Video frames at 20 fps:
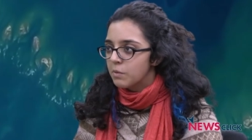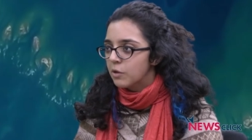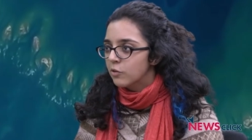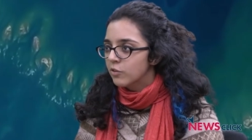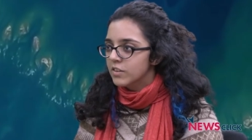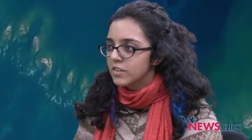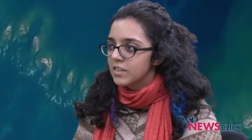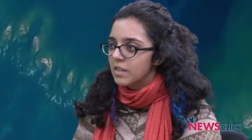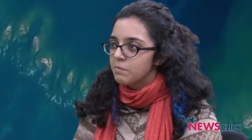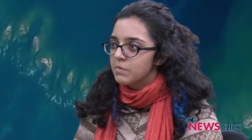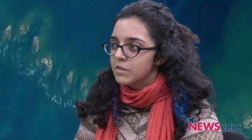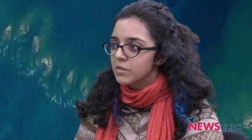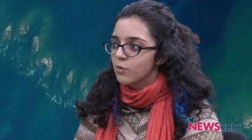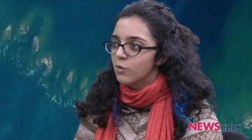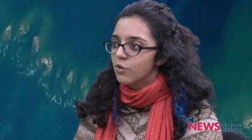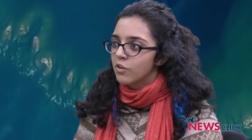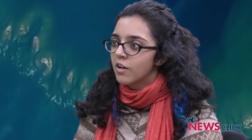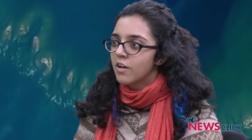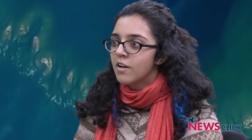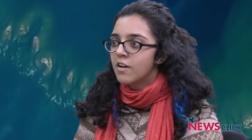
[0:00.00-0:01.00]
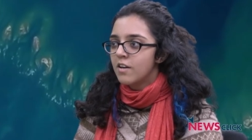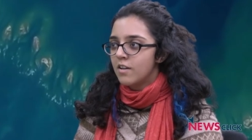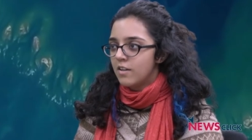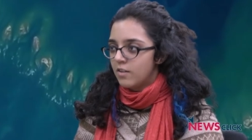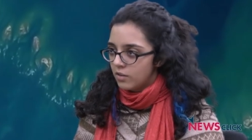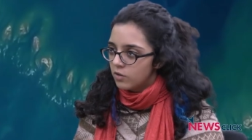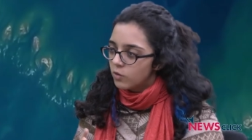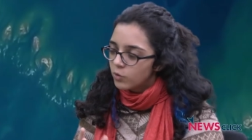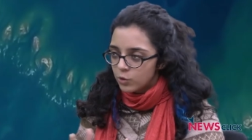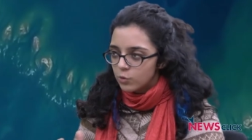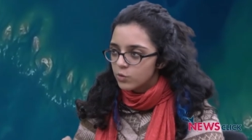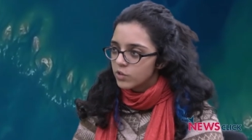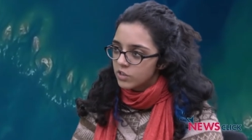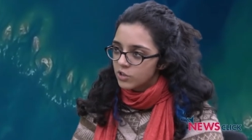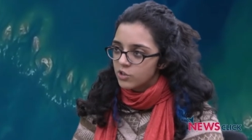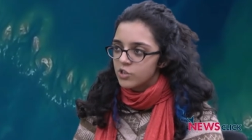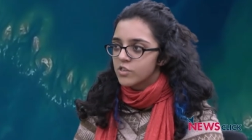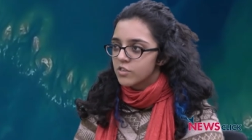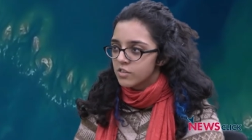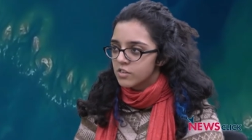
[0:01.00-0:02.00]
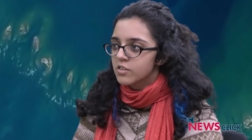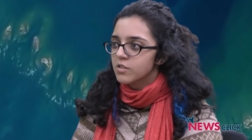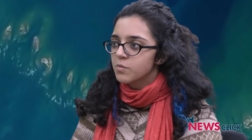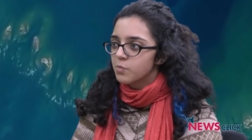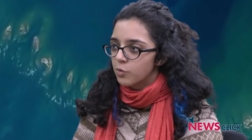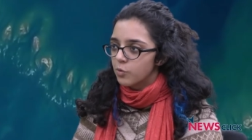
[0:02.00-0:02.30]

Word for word: about this episode using just this